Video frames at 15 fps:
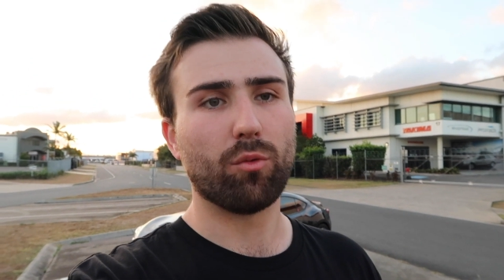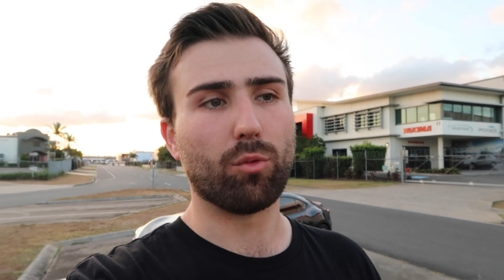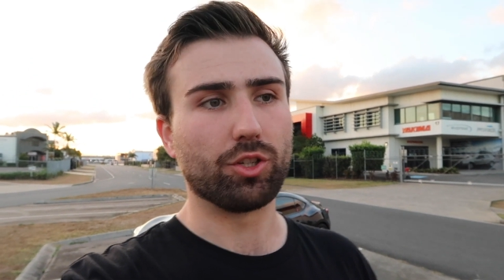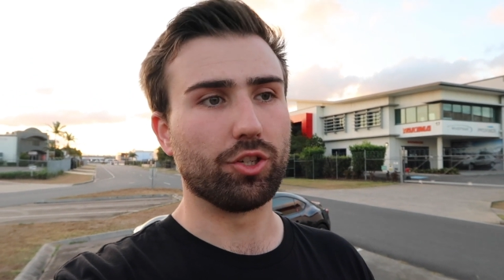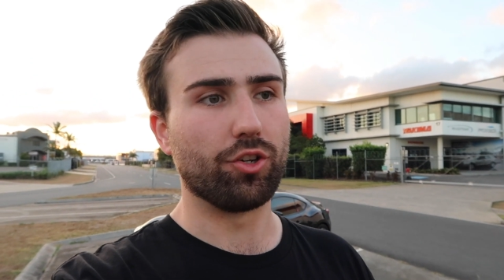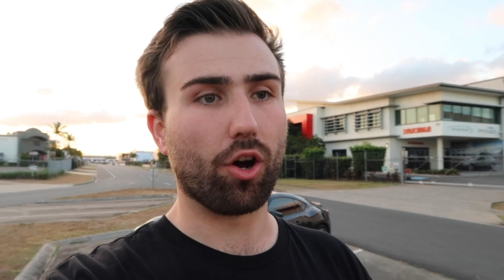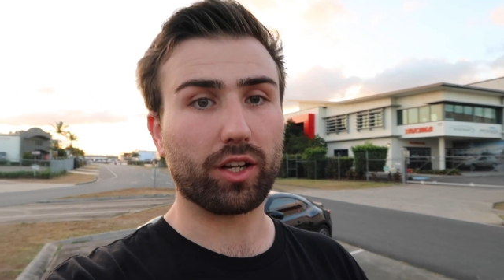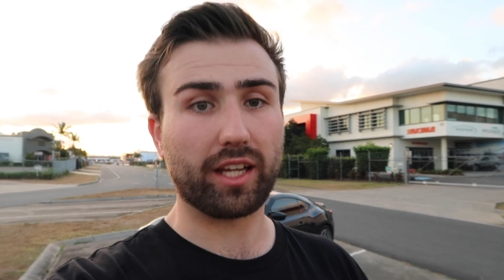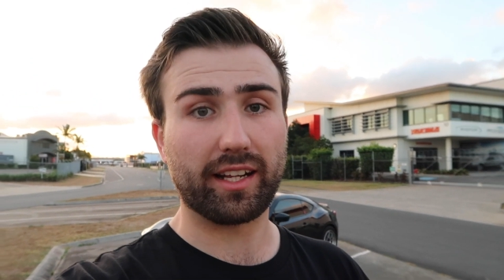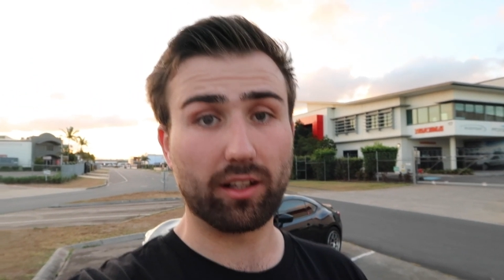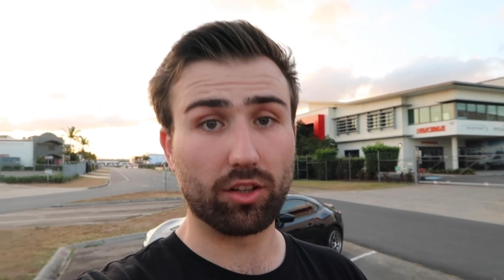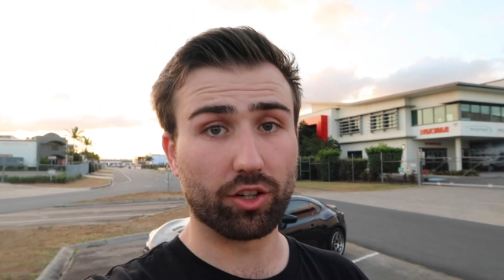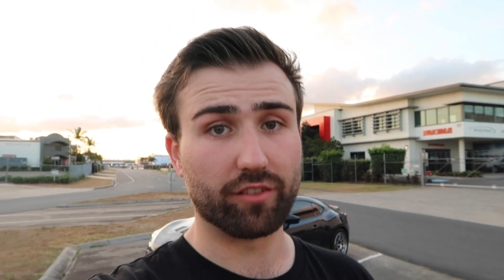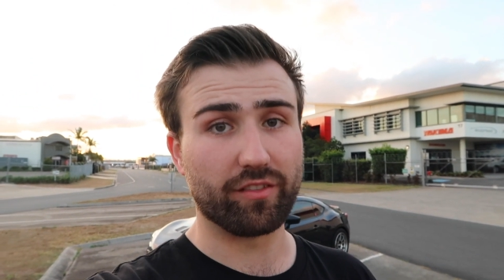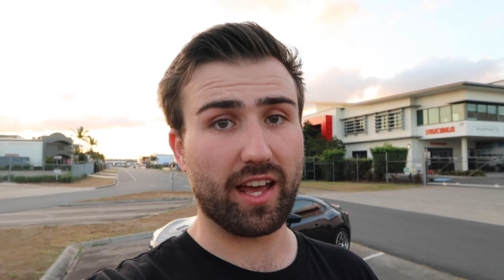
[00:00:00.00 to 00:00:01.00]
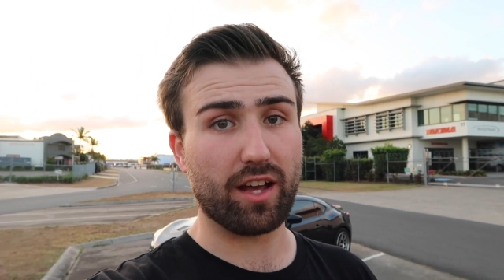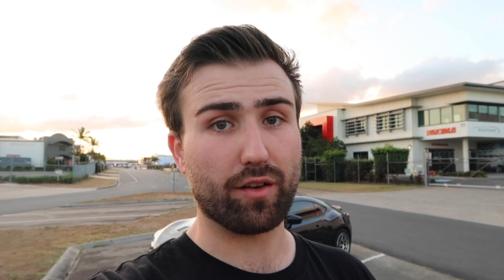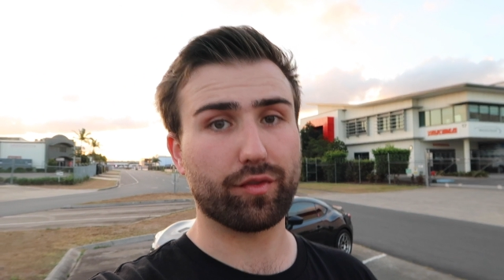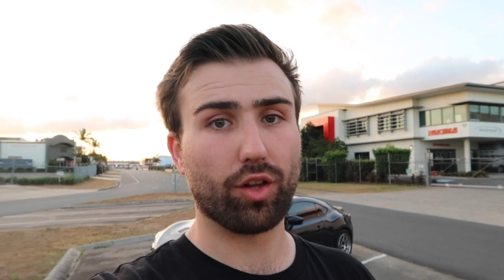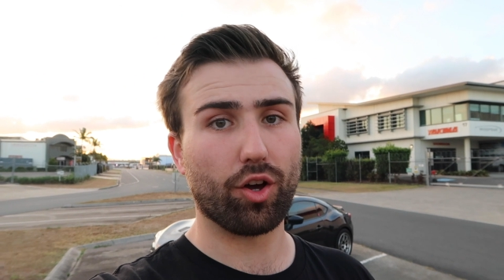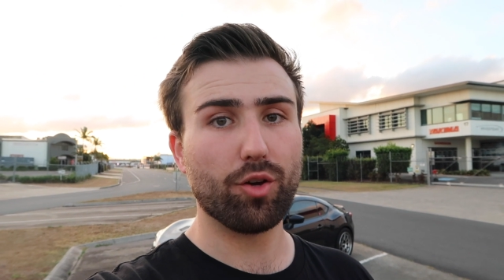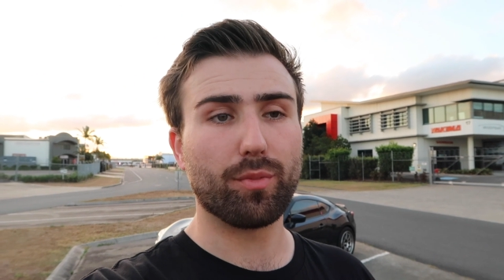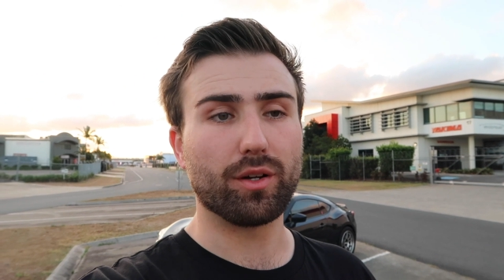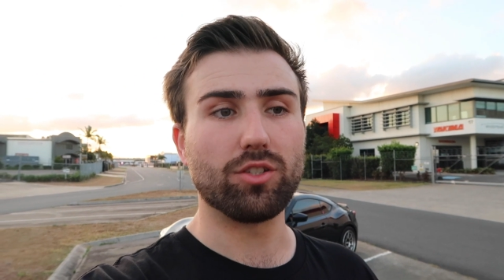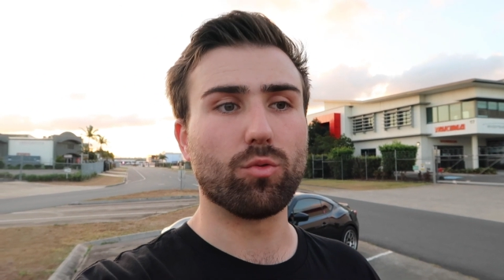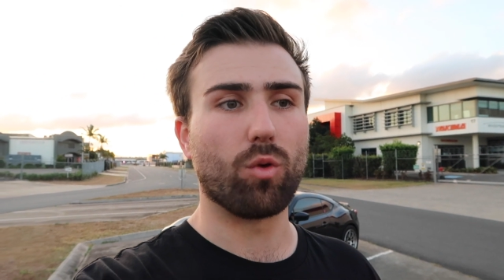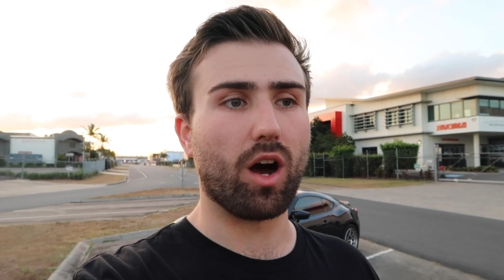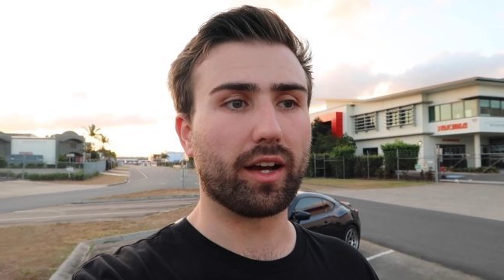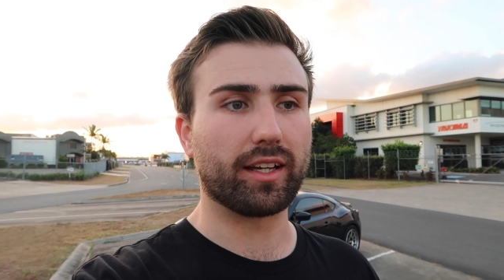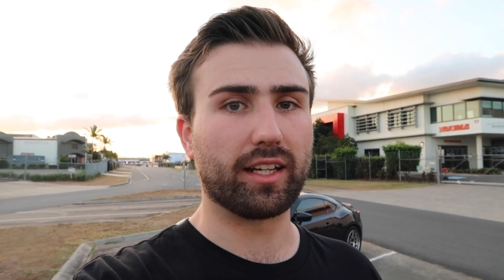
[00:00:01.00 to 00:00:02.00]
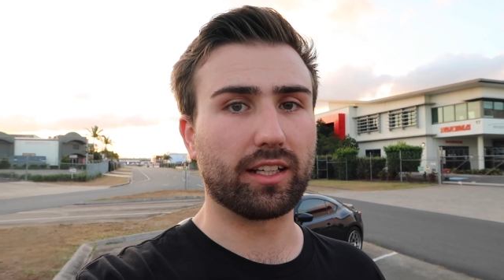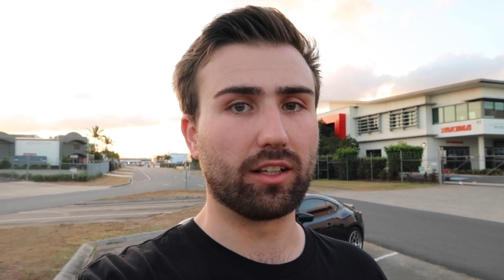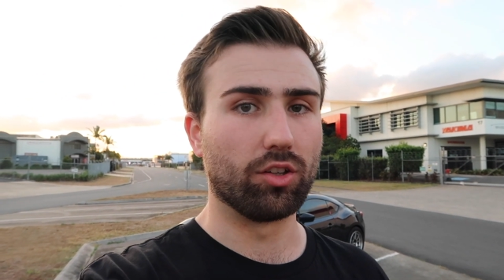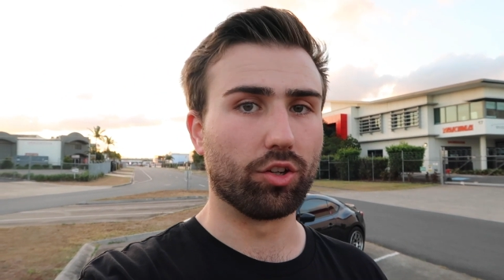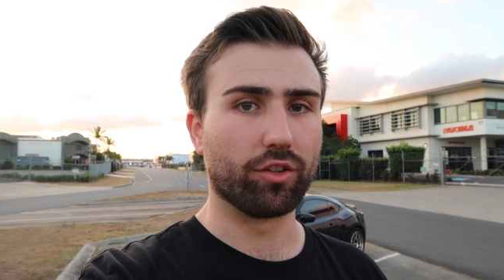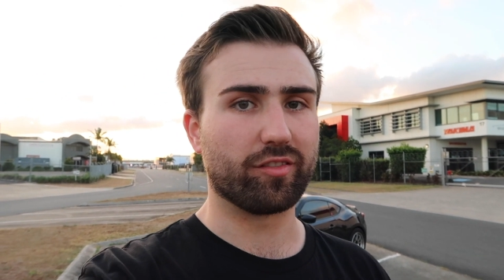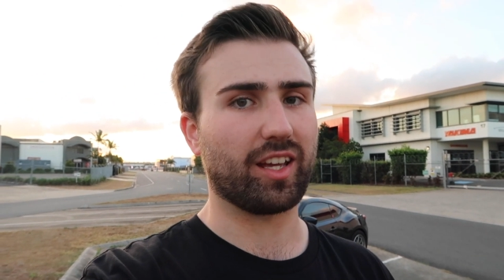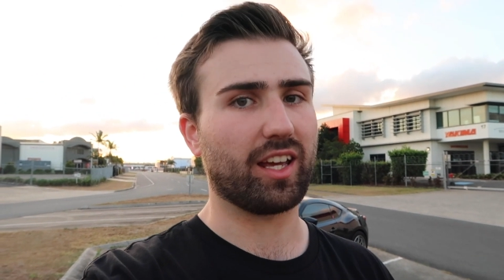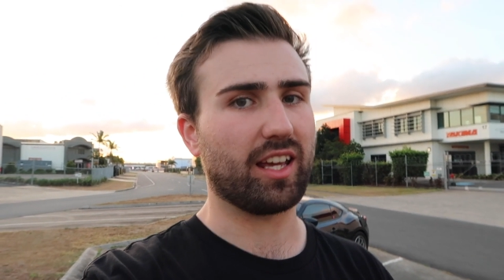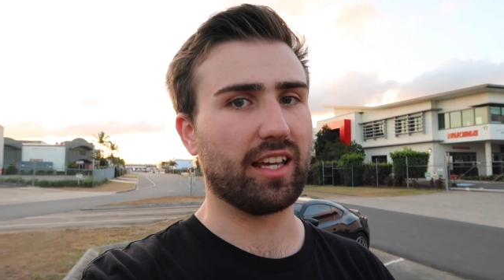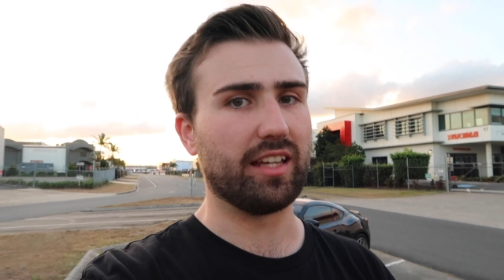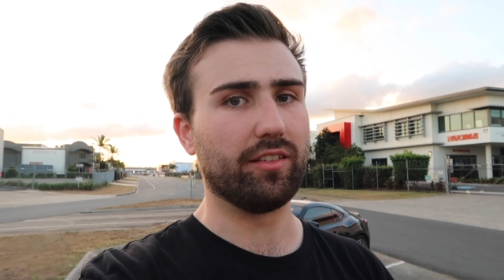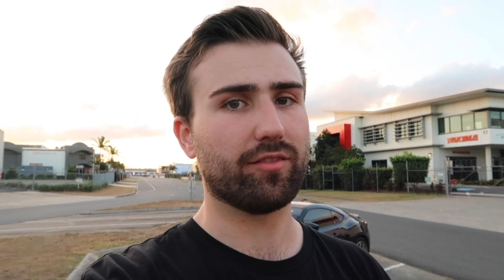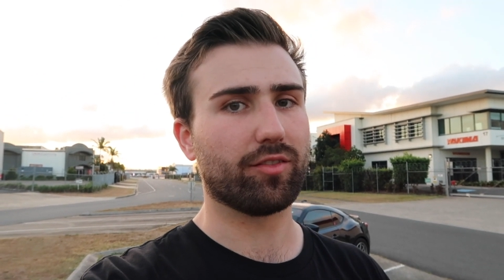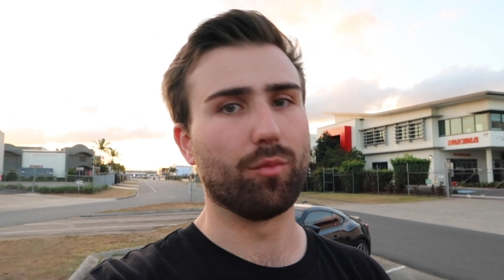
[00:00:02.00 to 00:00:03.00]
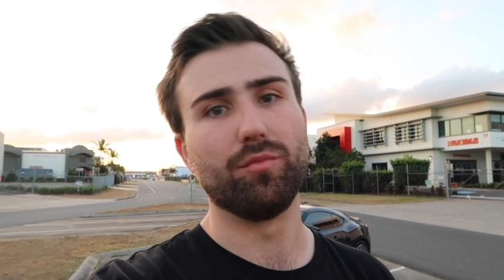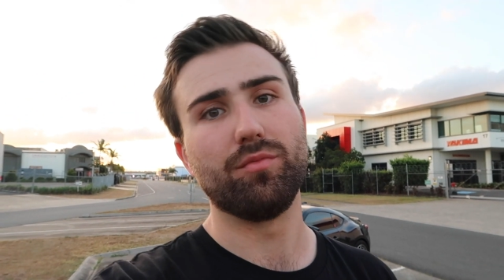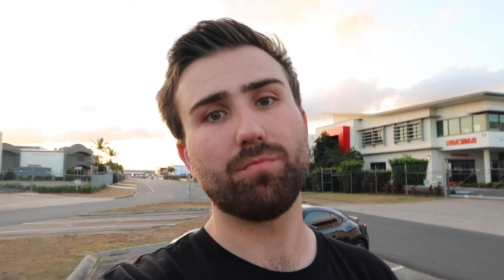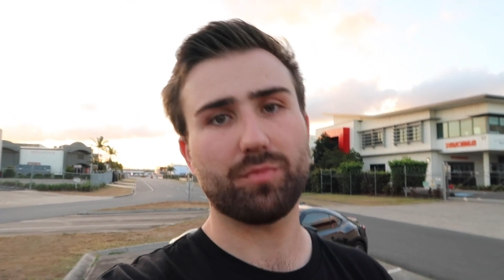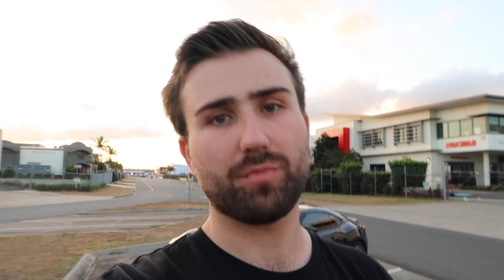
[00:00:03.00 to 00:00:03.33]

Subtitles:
when you're not getting a lot of airflow, but you are getting a lot of heat from